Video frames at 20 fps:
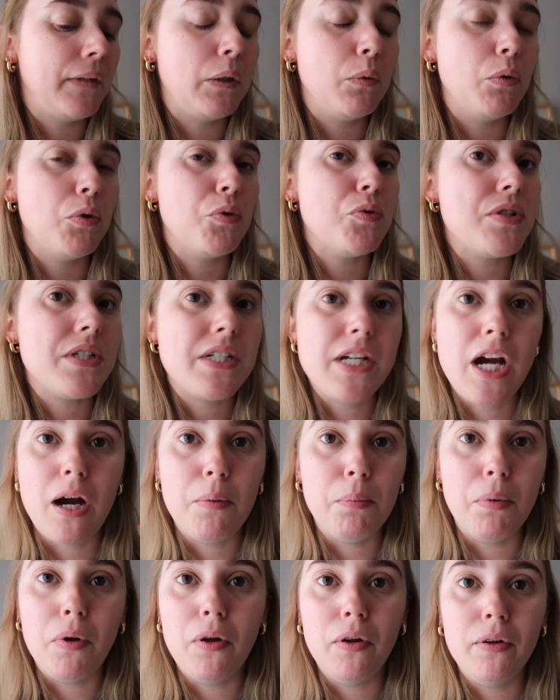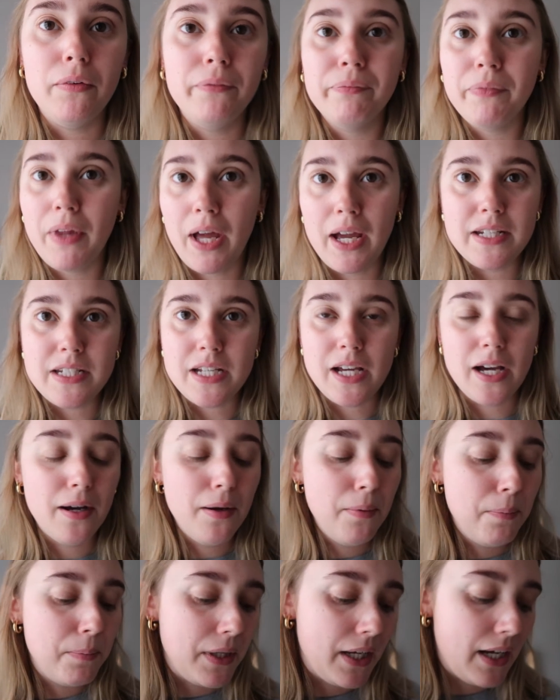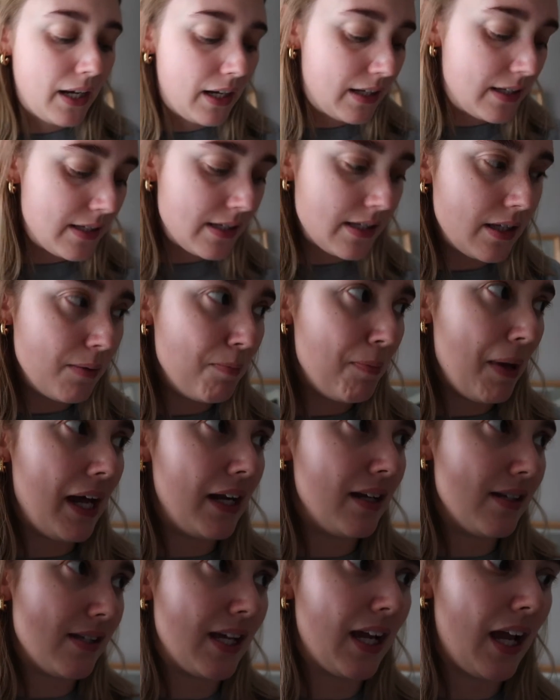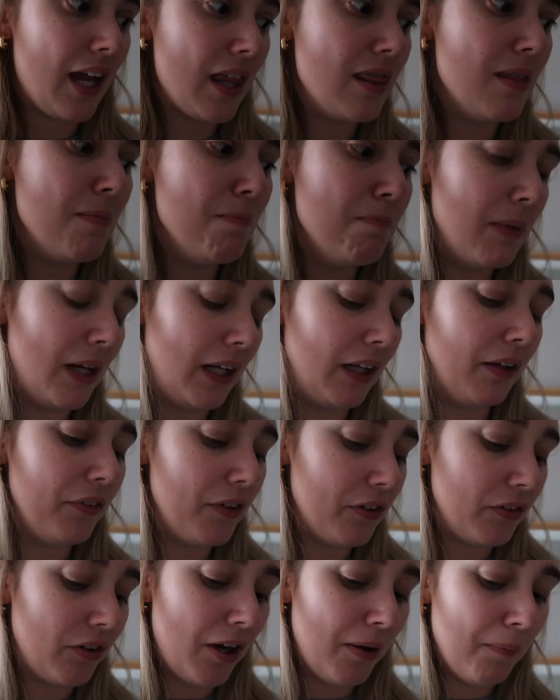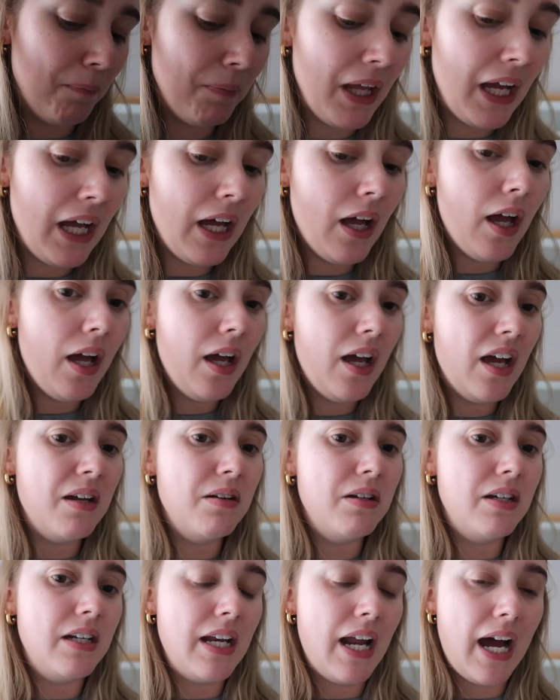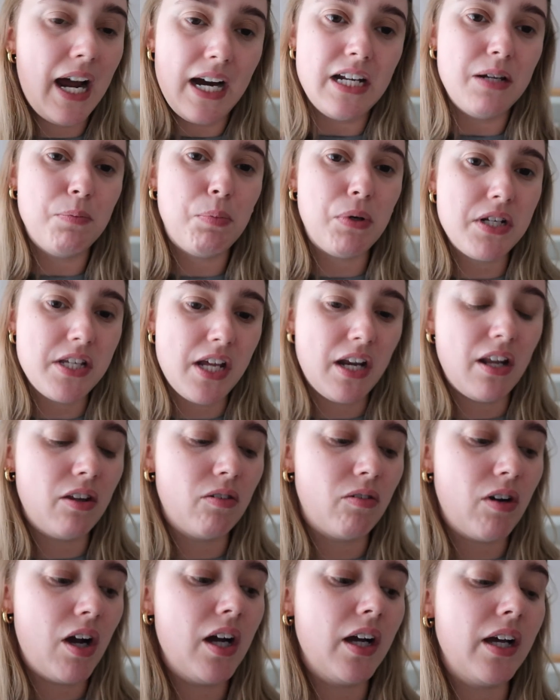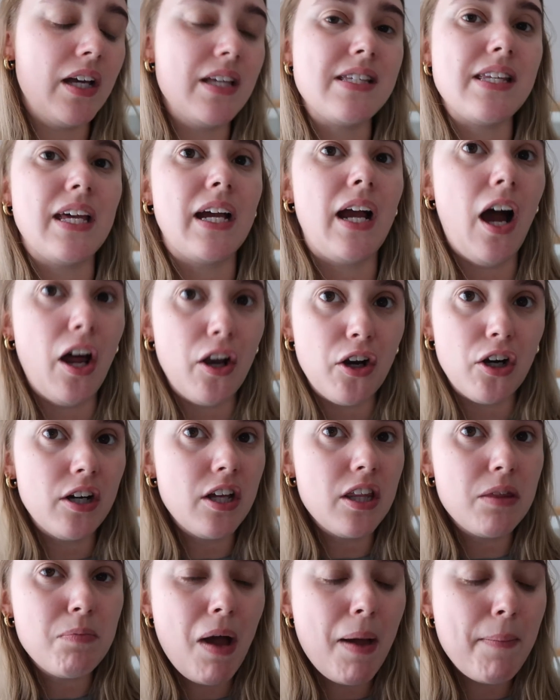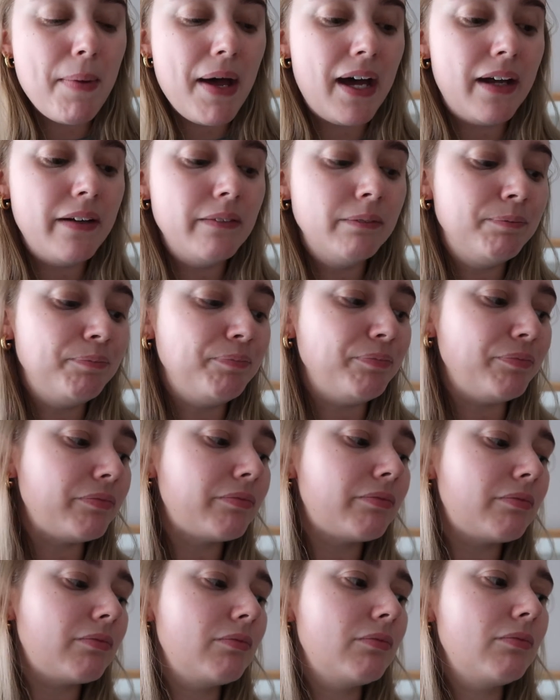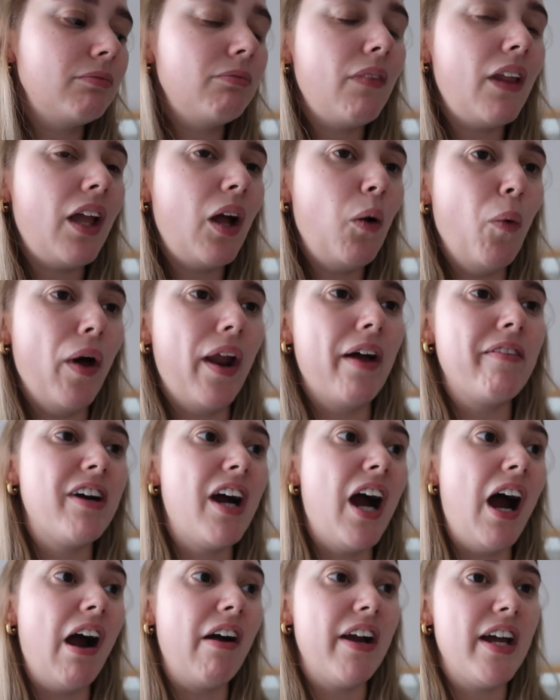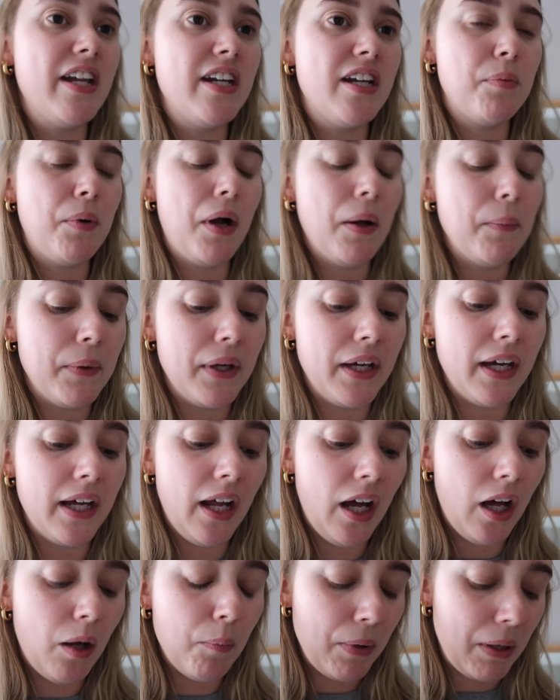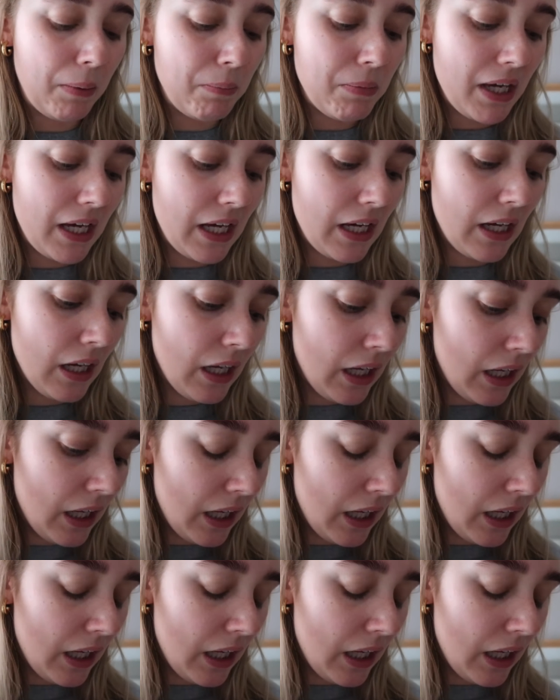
which was a terrible idea because the bed is like in the middle of the room and 90% of the rug is like underneath my bed. Whatever, Ari ended up coming and helping me.